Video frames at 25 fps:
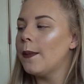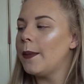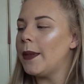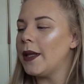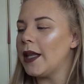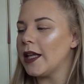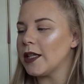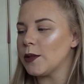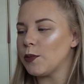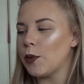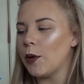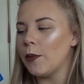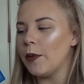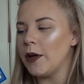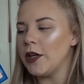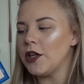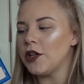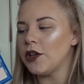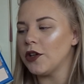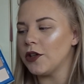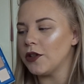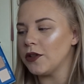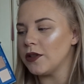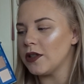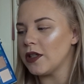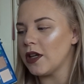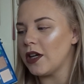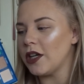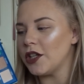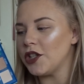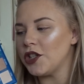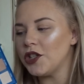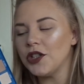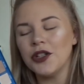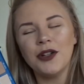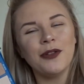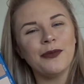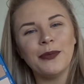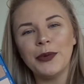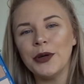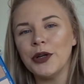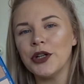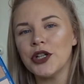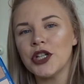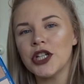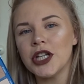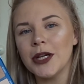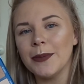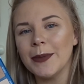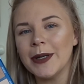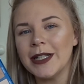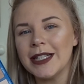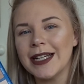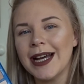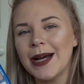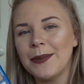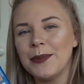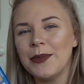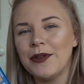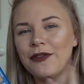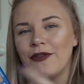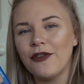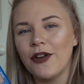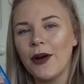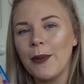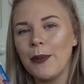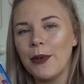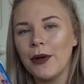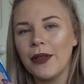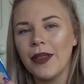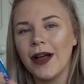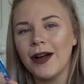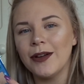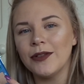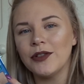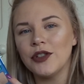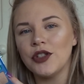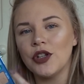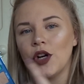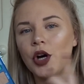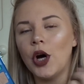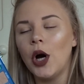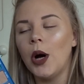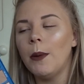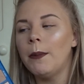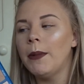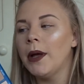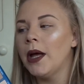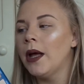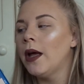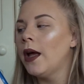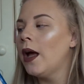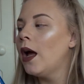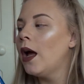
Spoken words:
but that's probably because I should have put a shimmer down before I put that on top.